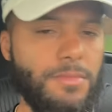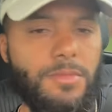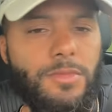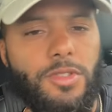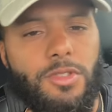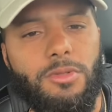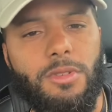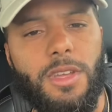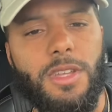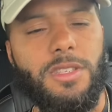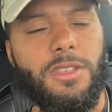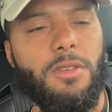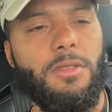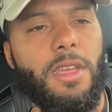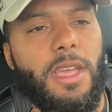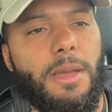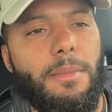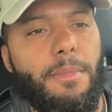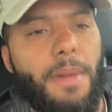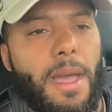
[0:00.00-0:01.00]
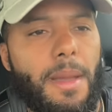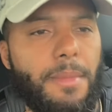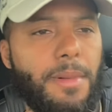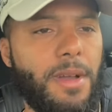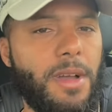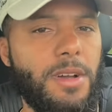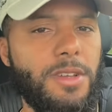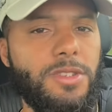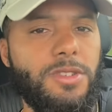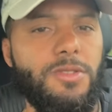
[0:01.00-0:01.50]
you get your get back
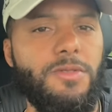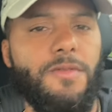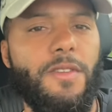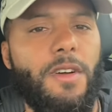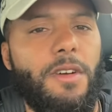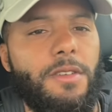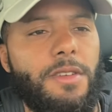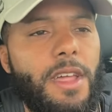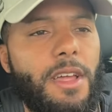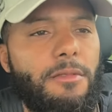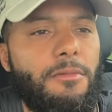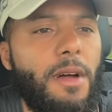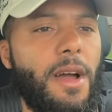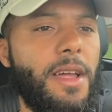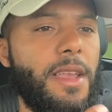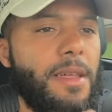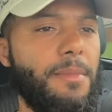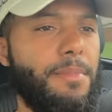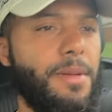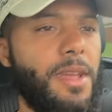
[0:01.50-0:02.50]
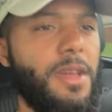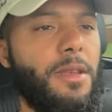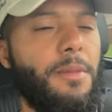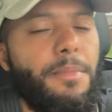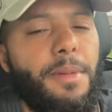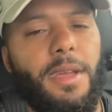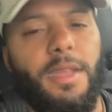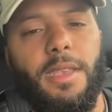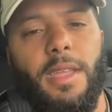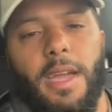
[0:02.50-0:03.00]
because you've earned that right being a
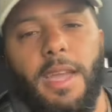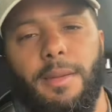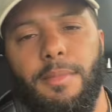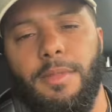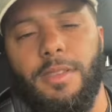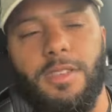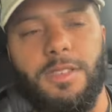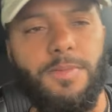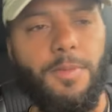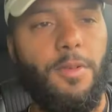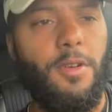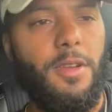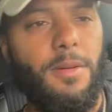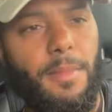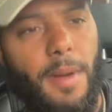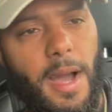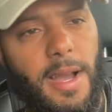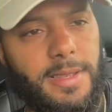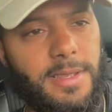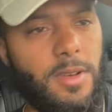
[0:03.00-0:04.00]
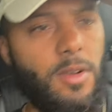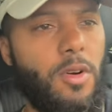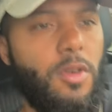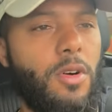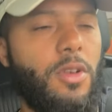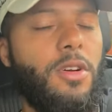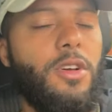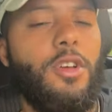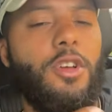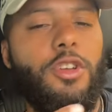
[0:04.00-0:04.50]
big name in the sport of boxing.
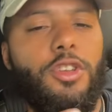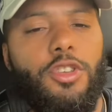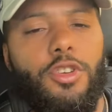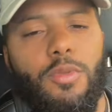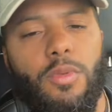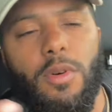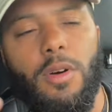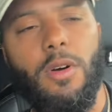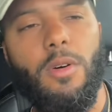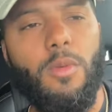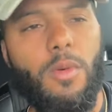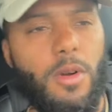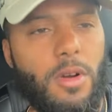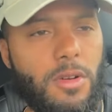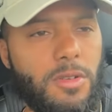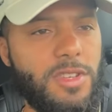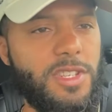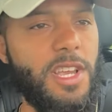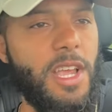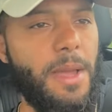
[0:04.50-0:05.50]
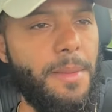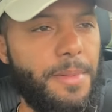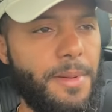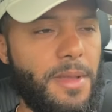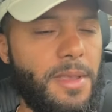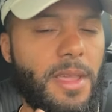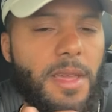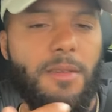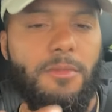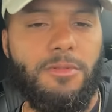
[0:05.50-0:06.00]
Or you were a world
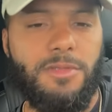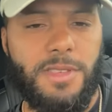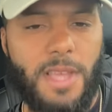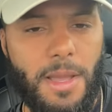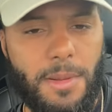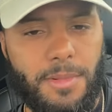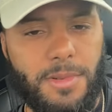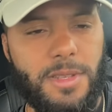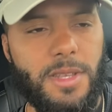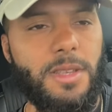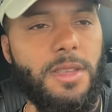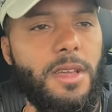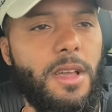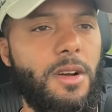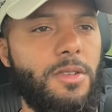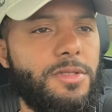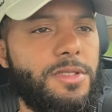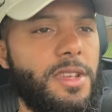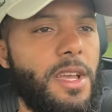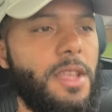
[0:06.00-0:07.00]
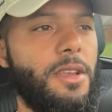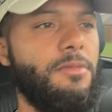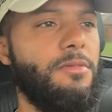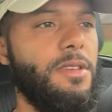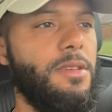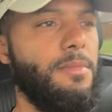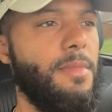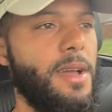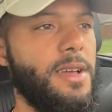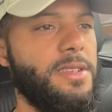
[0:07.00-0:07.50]
champion that was able to negotiate a
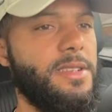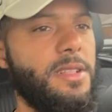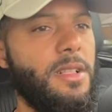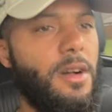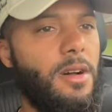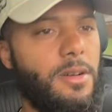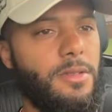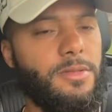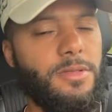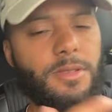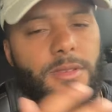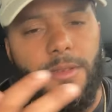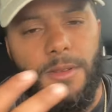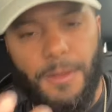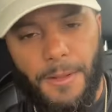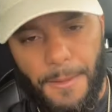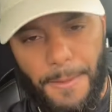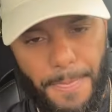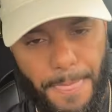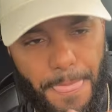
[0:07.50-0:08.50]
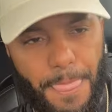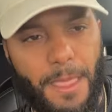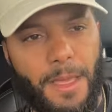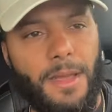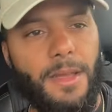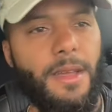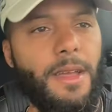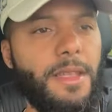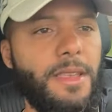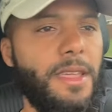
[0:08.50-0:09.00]
rematch clause.
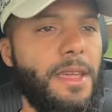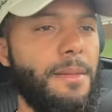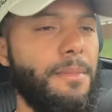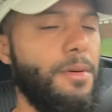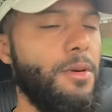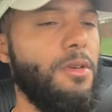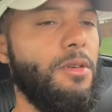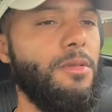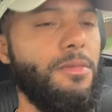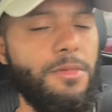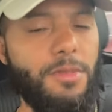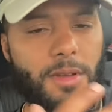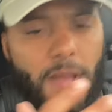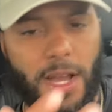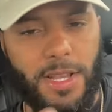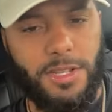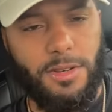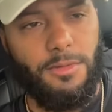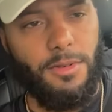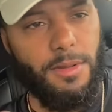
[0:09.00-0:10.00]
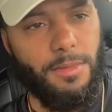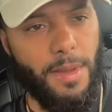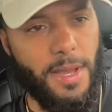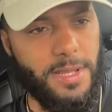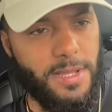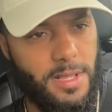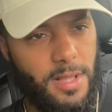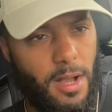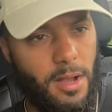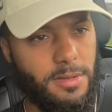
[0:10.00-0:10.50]
And then, boom, you got your
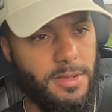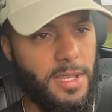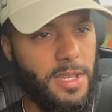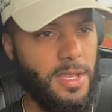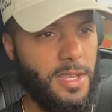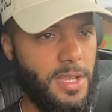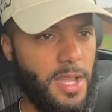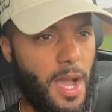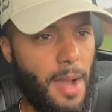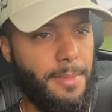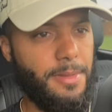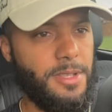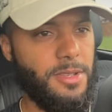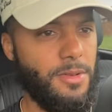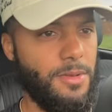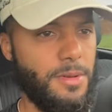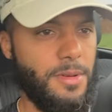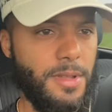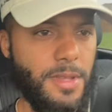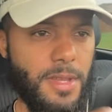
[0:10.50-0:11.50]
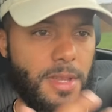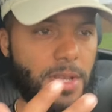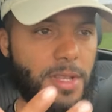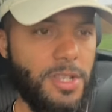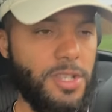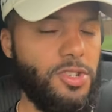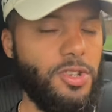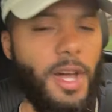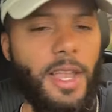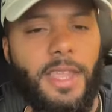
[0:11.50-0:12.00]
rematch clause. Get an opportunity
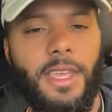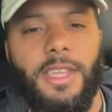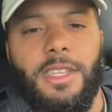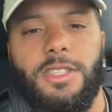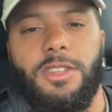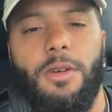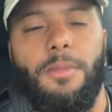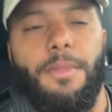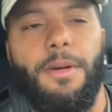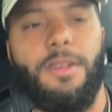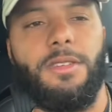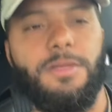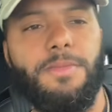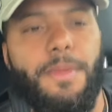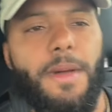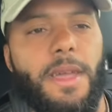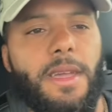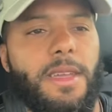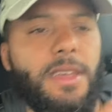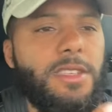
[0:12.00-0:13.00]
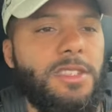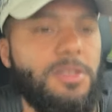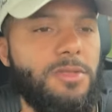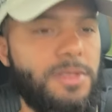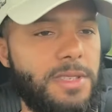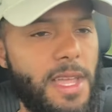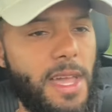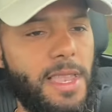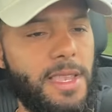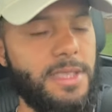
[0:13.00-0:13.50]
to try to get your belts back. Get your
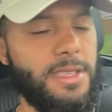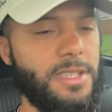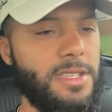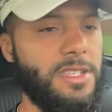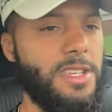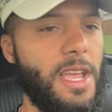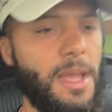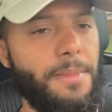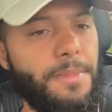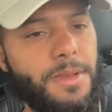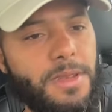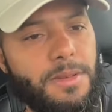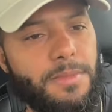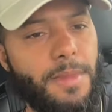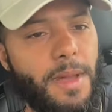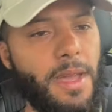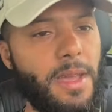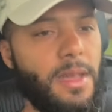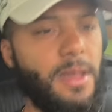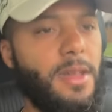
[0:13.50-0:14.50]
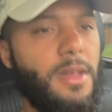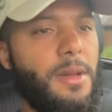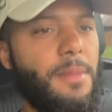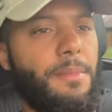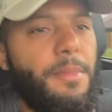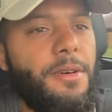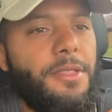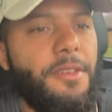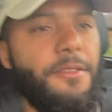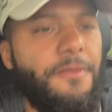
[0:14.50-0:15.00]
status as champion back.
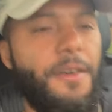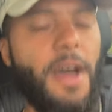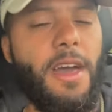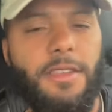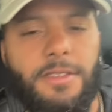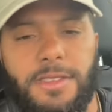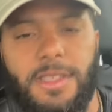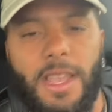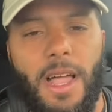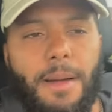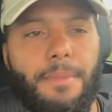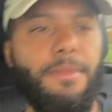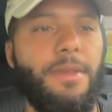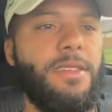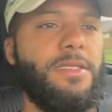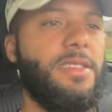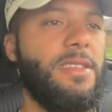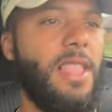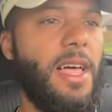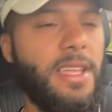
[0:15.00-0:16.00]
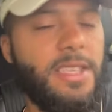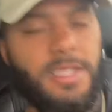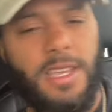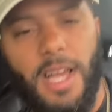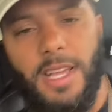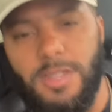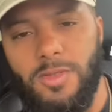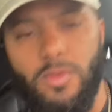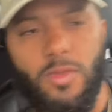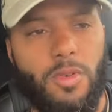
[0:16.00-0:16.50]
But the fighters that I mentioned, like
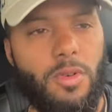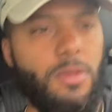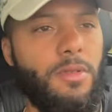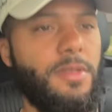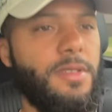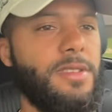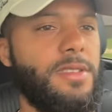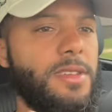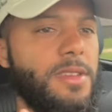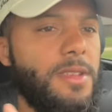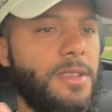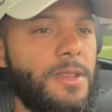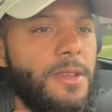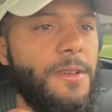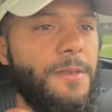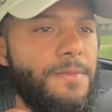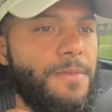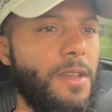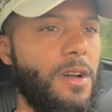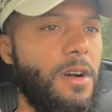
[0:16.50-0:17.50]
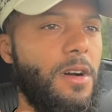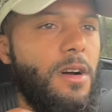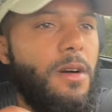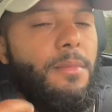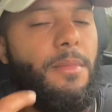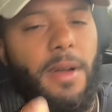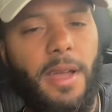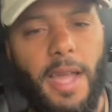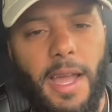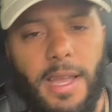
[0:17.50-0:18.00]
Josh Warrington,
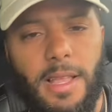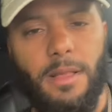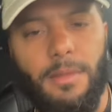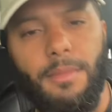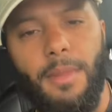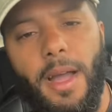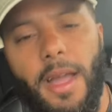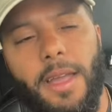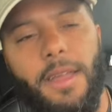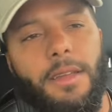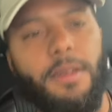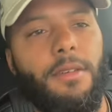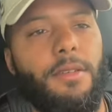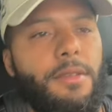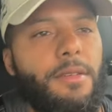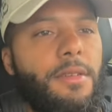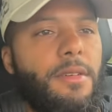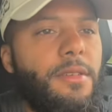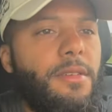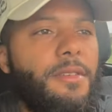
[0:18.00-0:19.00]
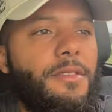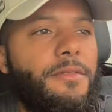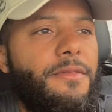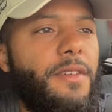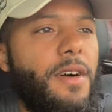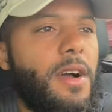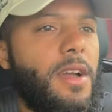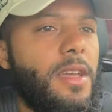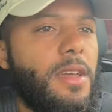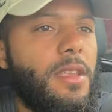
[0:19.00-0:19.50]
Michaela Mayer,
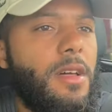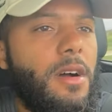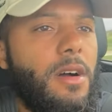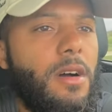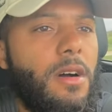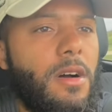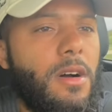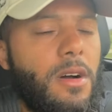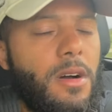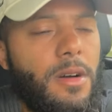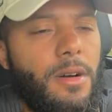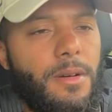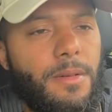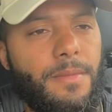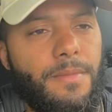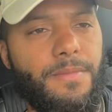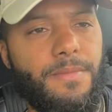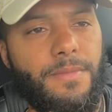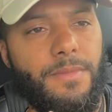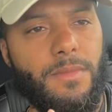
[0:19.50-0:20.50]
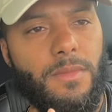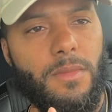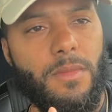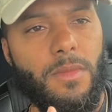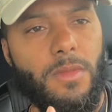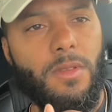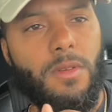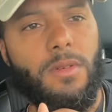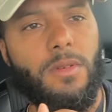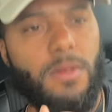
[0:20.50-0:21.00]
fucking
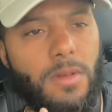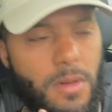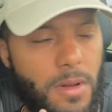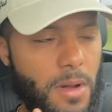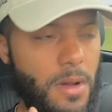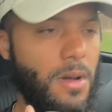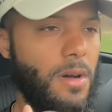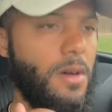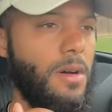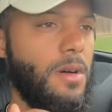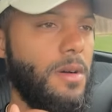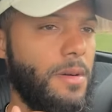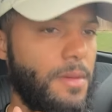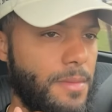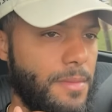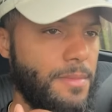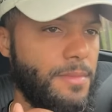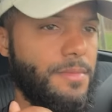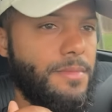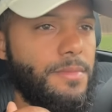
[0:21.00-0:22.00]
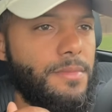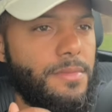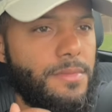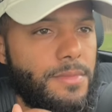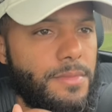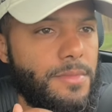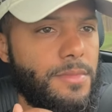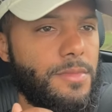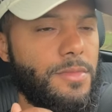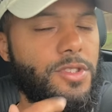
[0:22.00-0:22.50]
Joe
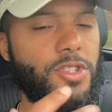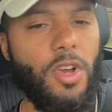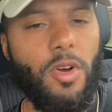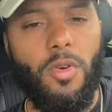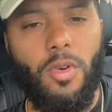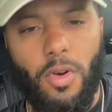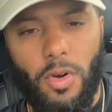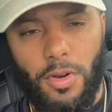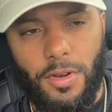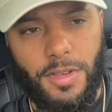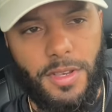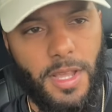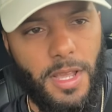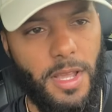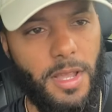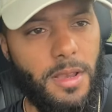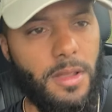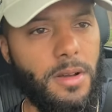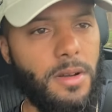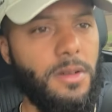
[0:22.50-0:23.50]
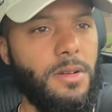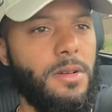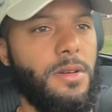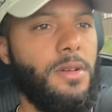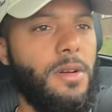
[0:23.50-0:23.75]
Cordina,